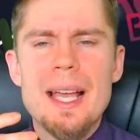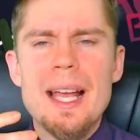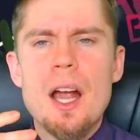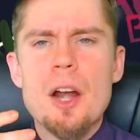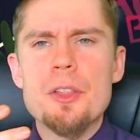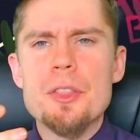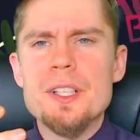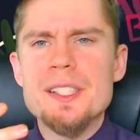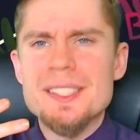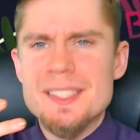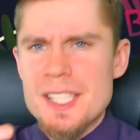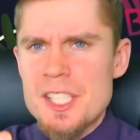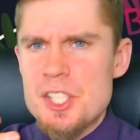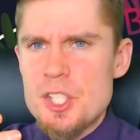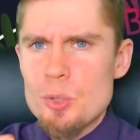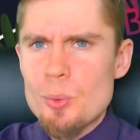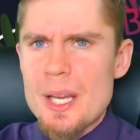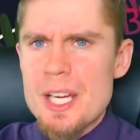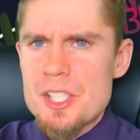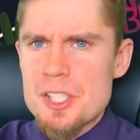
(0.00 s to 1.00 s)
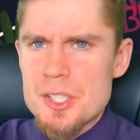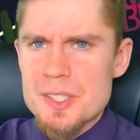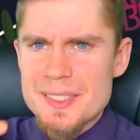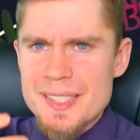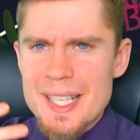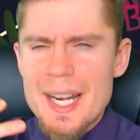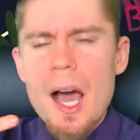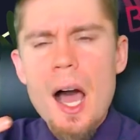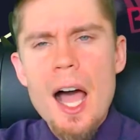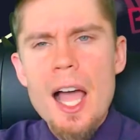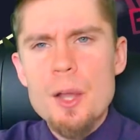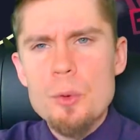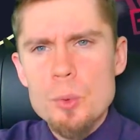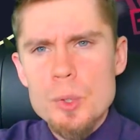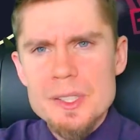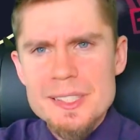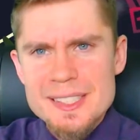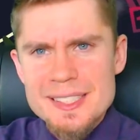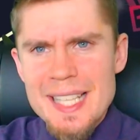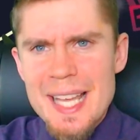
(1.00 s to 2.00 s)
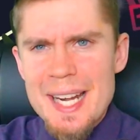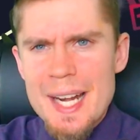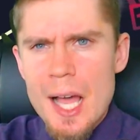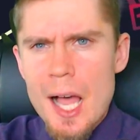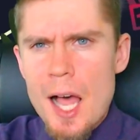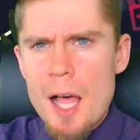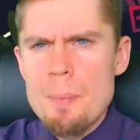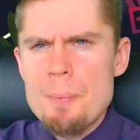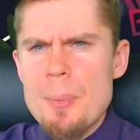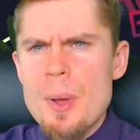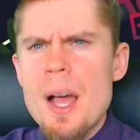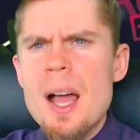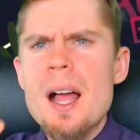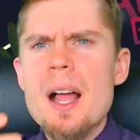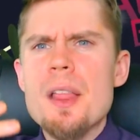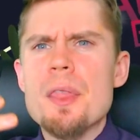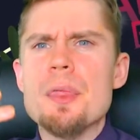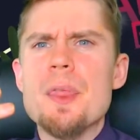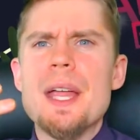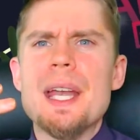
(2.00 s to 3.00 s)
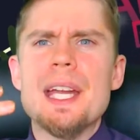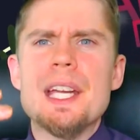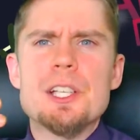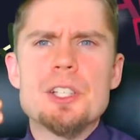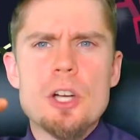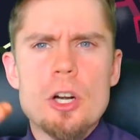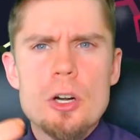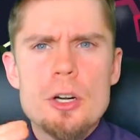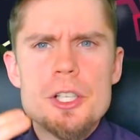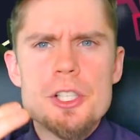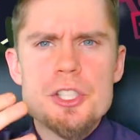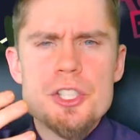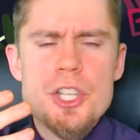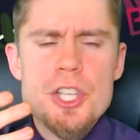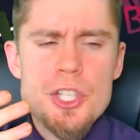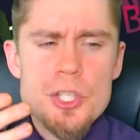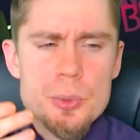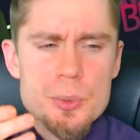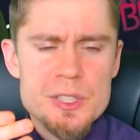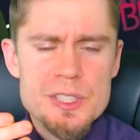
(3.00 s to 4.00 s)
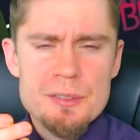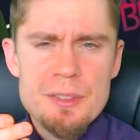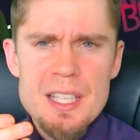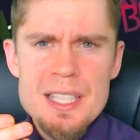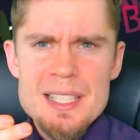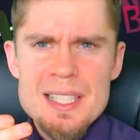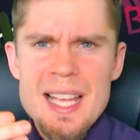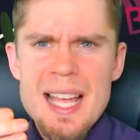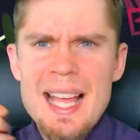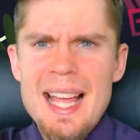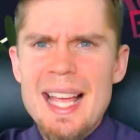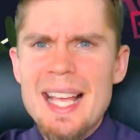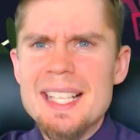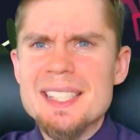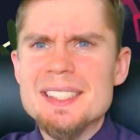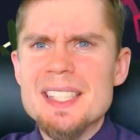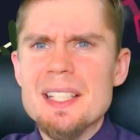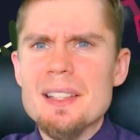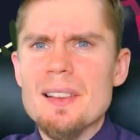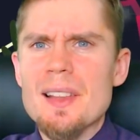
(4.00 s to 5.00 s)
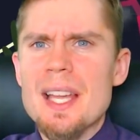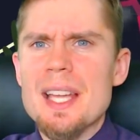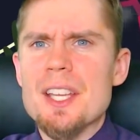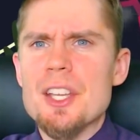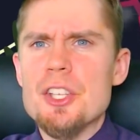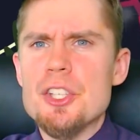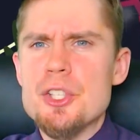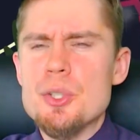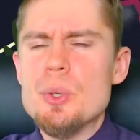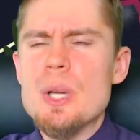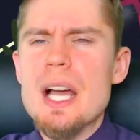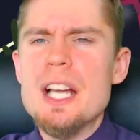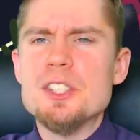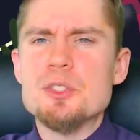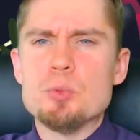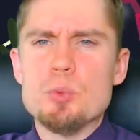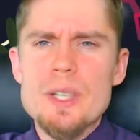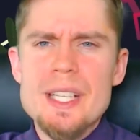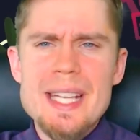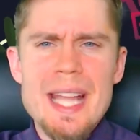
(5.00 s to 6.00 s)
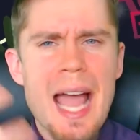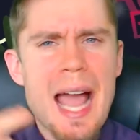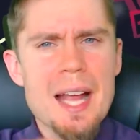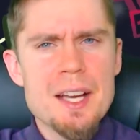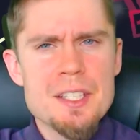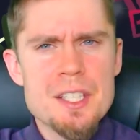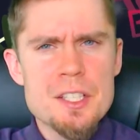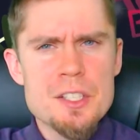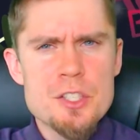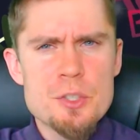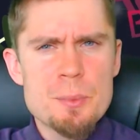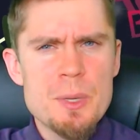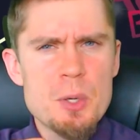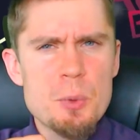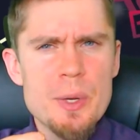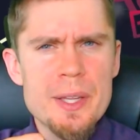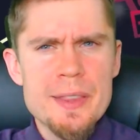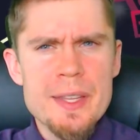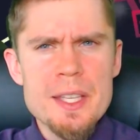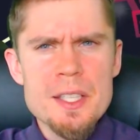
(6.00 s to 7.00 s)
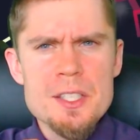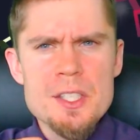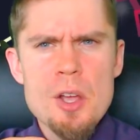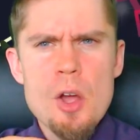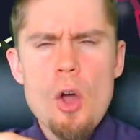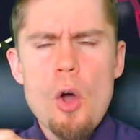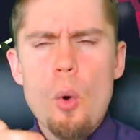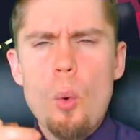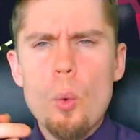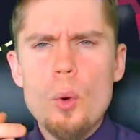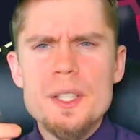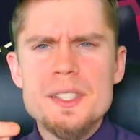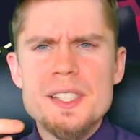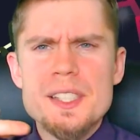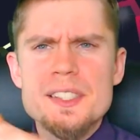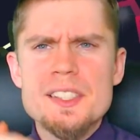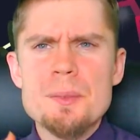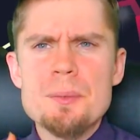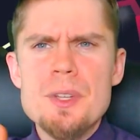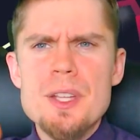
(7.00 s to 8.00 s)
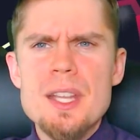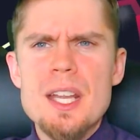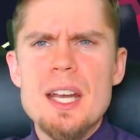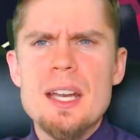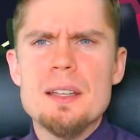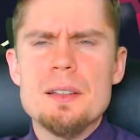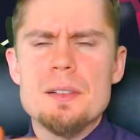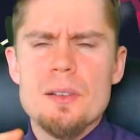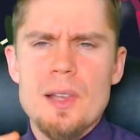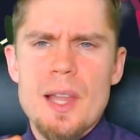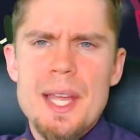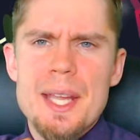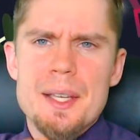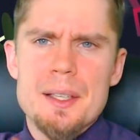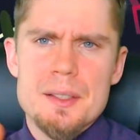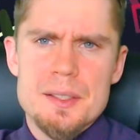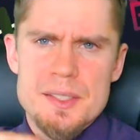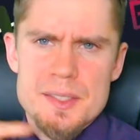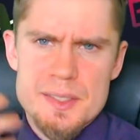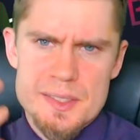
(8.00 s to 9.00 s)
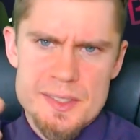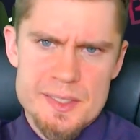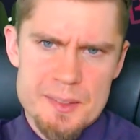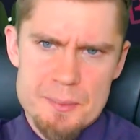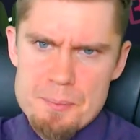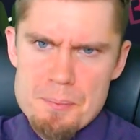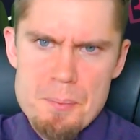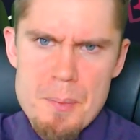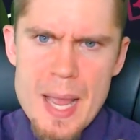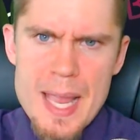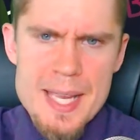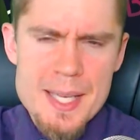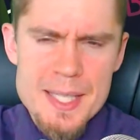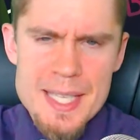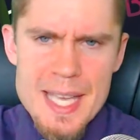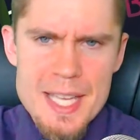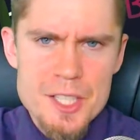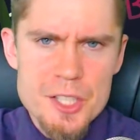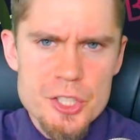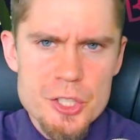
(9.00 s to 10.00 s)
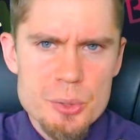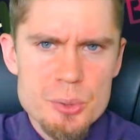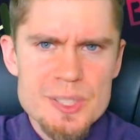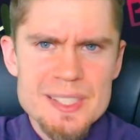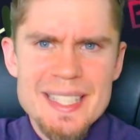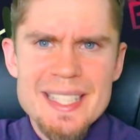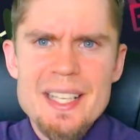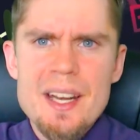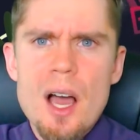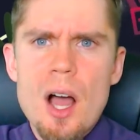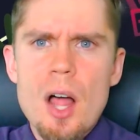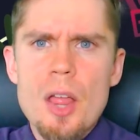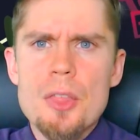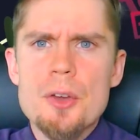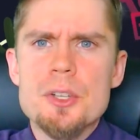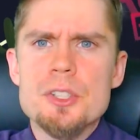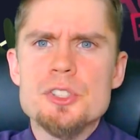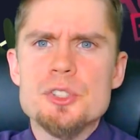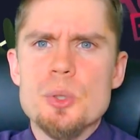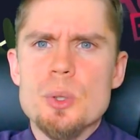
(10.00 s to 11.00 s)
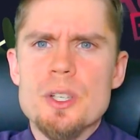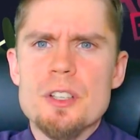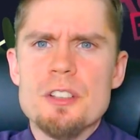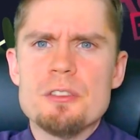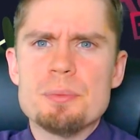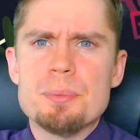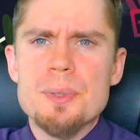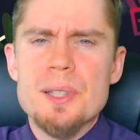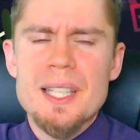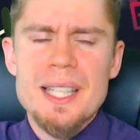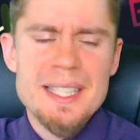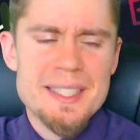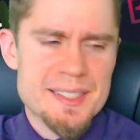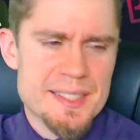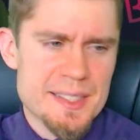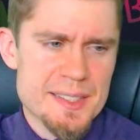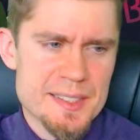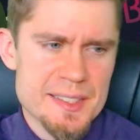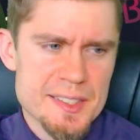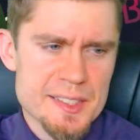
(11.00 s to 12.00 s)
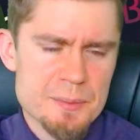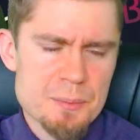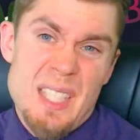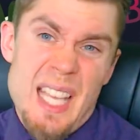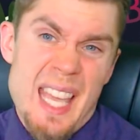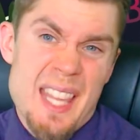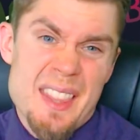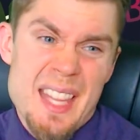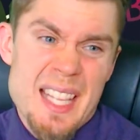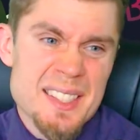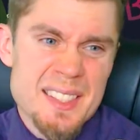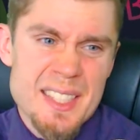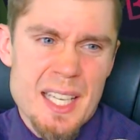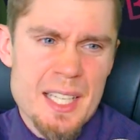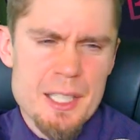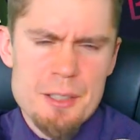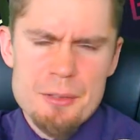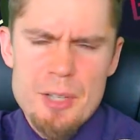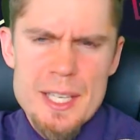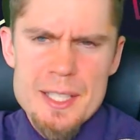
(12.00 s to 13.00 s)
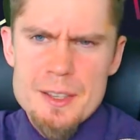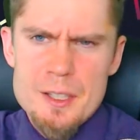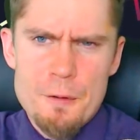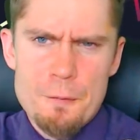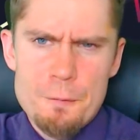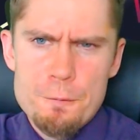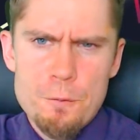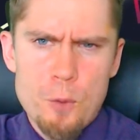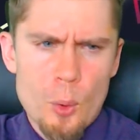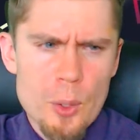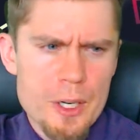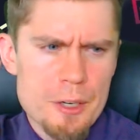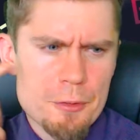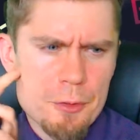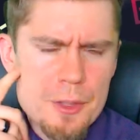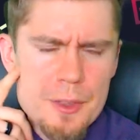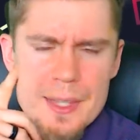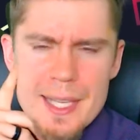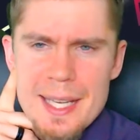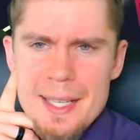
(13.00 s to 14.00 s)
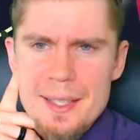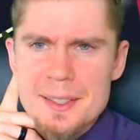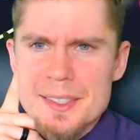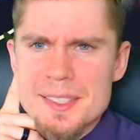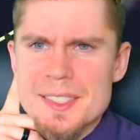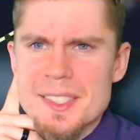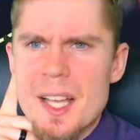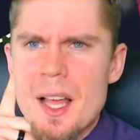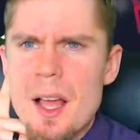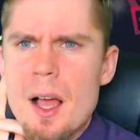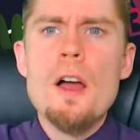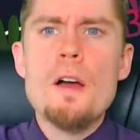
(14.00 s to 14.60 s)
Are there situations that I will set up that encourage the use of it? Is it like you guys reacting to me with it? Or is it something that I like might get use in other sort of places? And that's kind of like the 4 different things.